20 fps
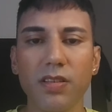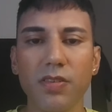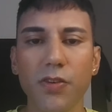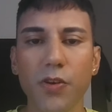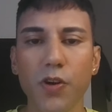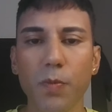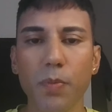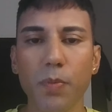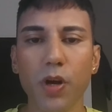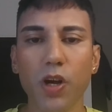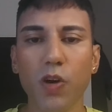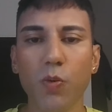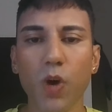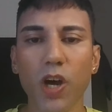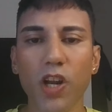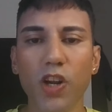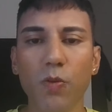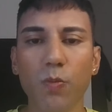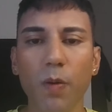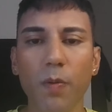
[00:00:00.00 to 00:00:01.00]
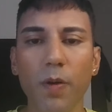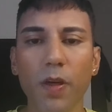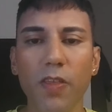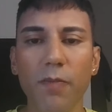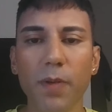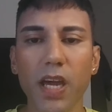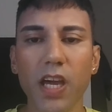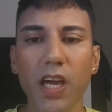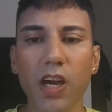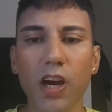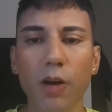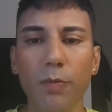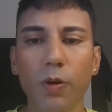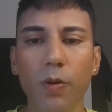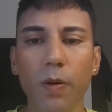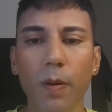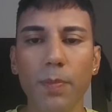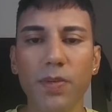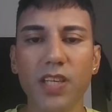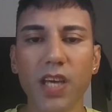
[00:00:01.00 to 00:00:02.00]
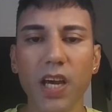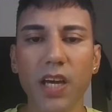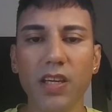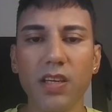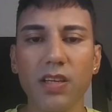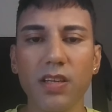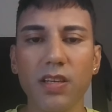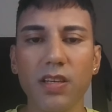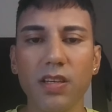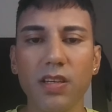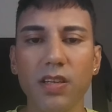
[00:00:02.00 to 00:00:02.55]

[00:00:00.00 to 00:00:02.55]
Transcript: You can book a one-on-one with me on my website.